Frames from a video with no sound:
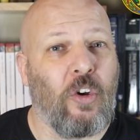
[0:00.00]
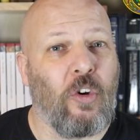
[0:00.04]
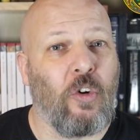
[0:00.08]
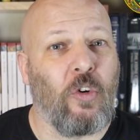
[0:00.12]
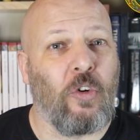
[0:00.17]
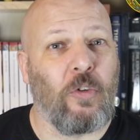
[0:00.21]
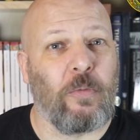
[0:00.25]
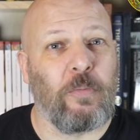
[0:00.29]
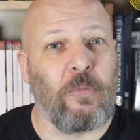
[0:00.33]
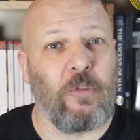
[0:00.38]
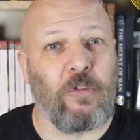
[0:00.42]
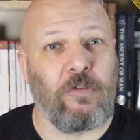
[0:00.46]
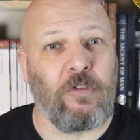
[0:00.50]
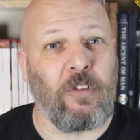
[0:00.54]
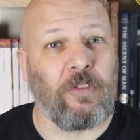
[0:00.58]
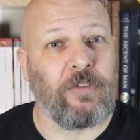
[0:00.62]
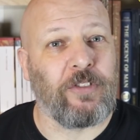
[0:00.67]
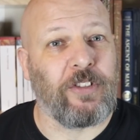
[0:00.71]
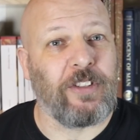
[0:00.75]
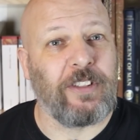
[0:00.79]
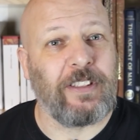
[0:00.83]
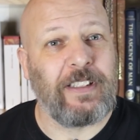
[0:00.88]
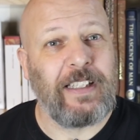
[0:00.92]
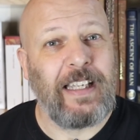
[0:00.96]
or more
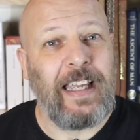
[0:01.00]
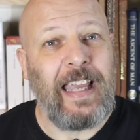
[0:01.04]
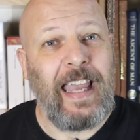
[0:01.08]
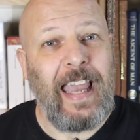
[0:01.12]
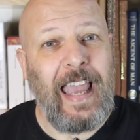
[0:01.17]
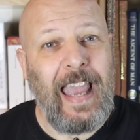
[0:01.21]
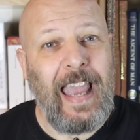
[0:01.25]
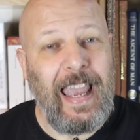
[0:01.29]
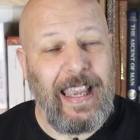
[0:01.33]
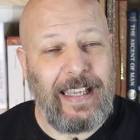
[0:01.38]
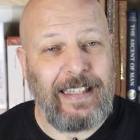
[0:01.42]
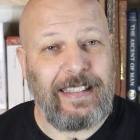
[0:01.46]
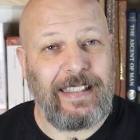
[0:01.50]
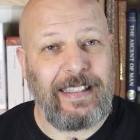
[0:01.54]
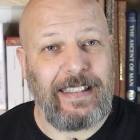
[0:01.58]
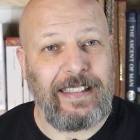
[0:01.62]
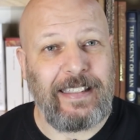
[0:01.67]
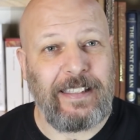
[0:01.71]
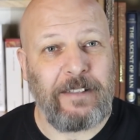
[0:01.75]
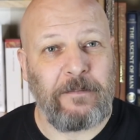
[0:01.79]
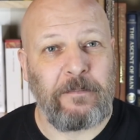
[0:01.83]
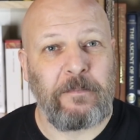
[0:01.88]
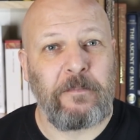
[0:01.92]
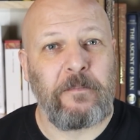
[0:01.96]
often
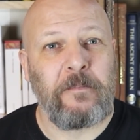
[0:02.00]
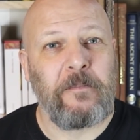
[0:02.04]
axes.